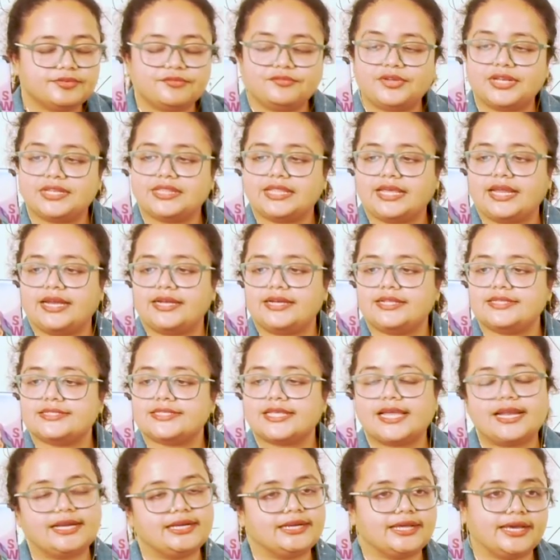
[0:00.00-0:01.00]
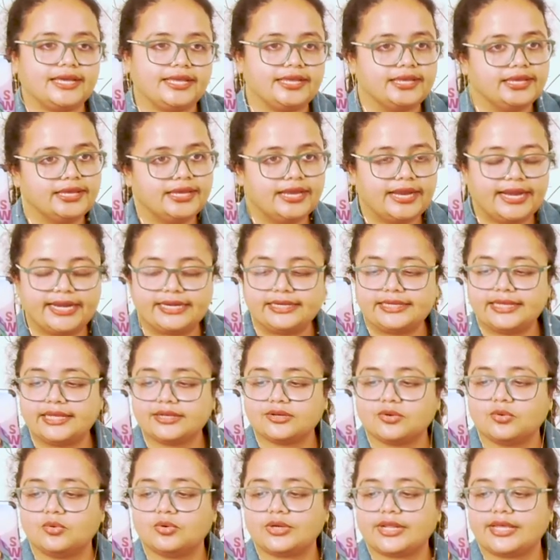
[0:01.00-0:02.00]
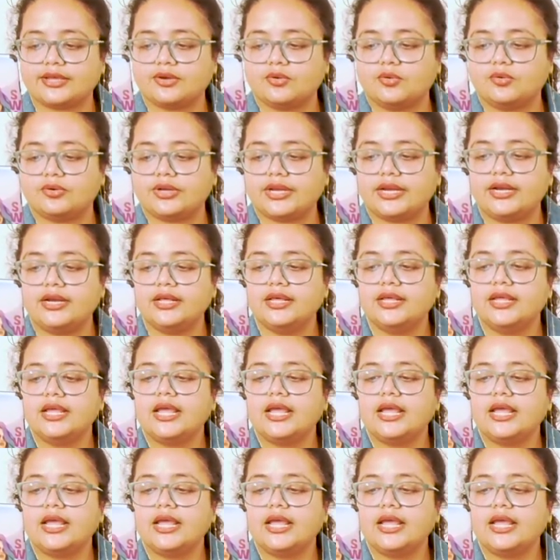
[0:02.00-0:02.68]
where the head is held high. Entire quote I quoted.